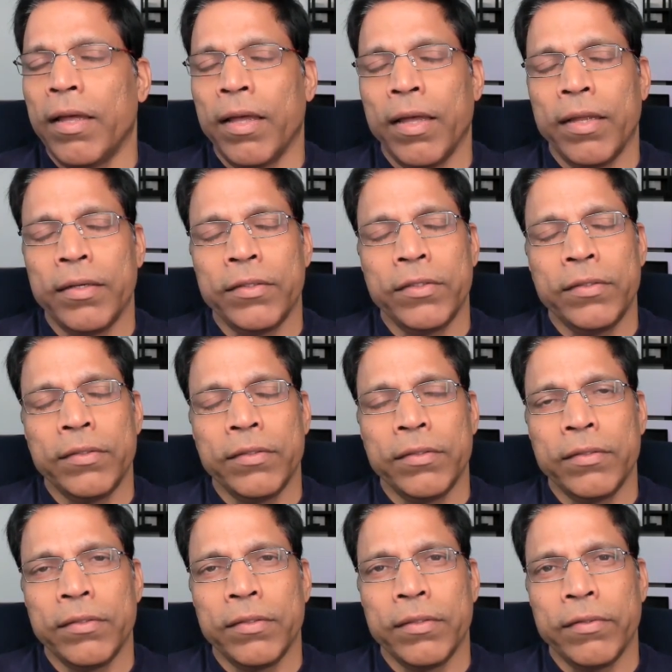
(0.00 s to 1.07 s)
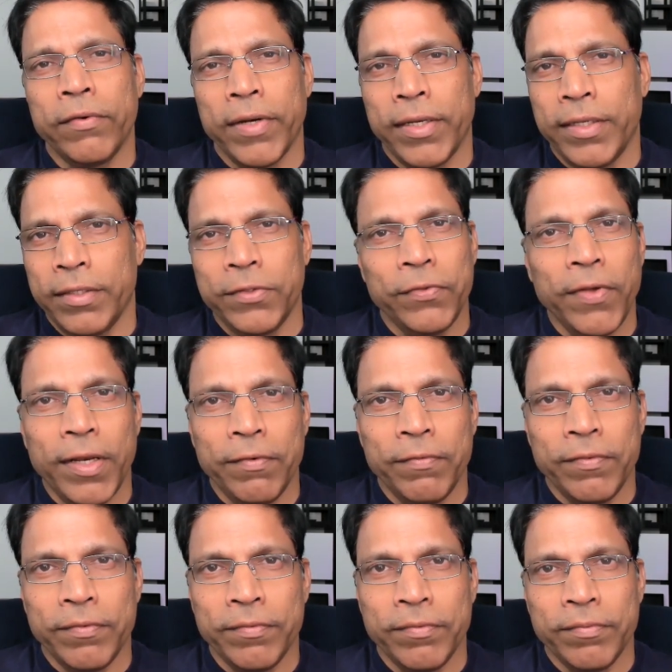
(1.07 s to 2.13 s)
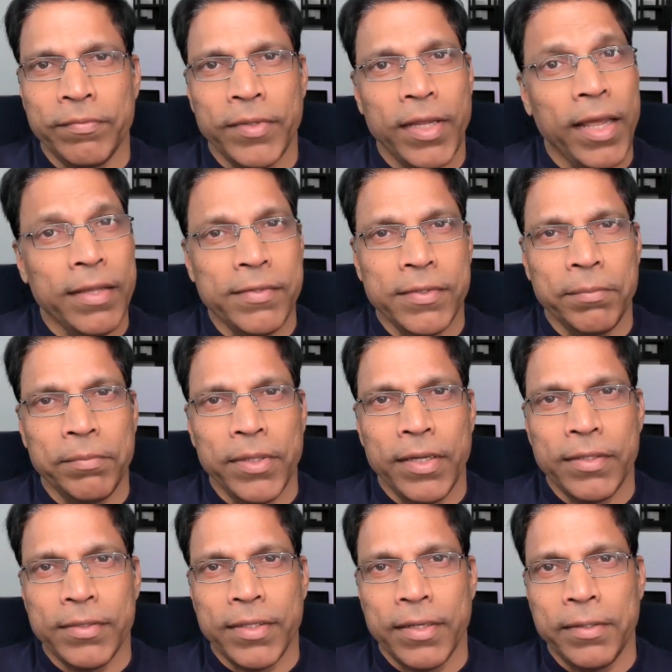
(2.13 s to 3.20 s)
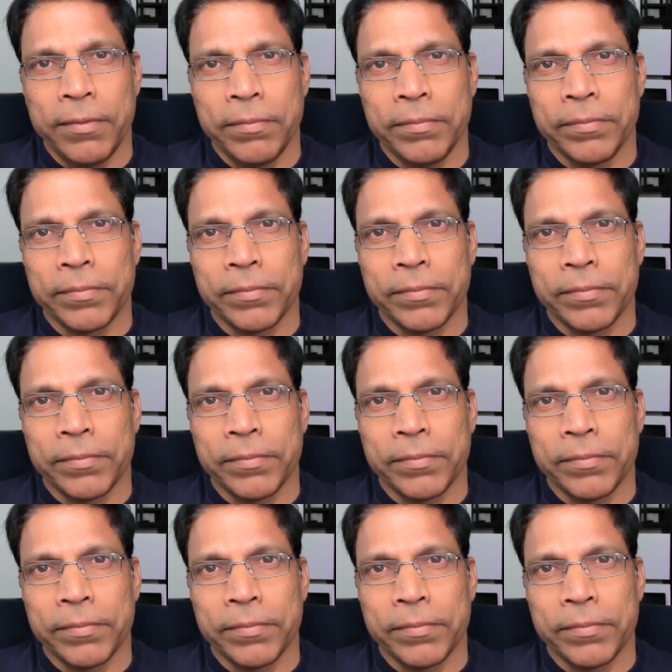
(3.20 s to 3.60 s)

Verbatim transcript: and red at twelve. As simple as that.